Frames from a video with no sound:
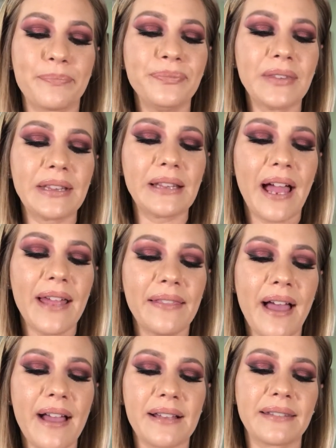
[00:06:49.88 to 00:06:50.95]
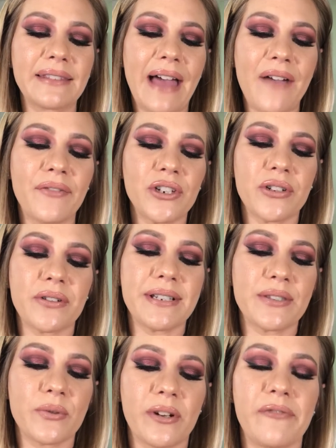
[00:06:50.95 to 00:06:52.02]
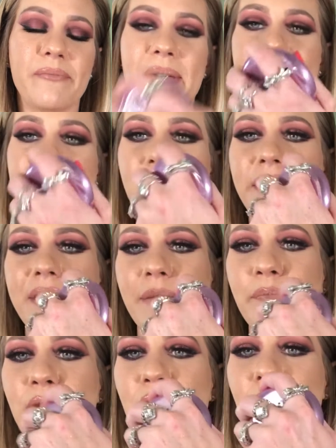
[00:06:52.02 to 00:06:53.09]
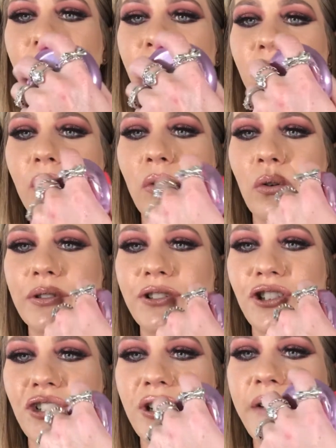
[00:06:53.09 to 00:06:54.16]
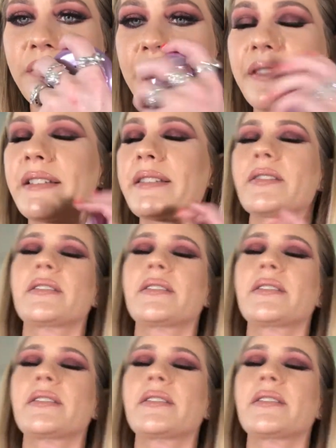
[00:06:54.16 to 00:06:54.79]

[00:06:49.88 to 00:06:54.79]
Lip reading: lilac lavendery sort of base with this beautiful gold shift, and this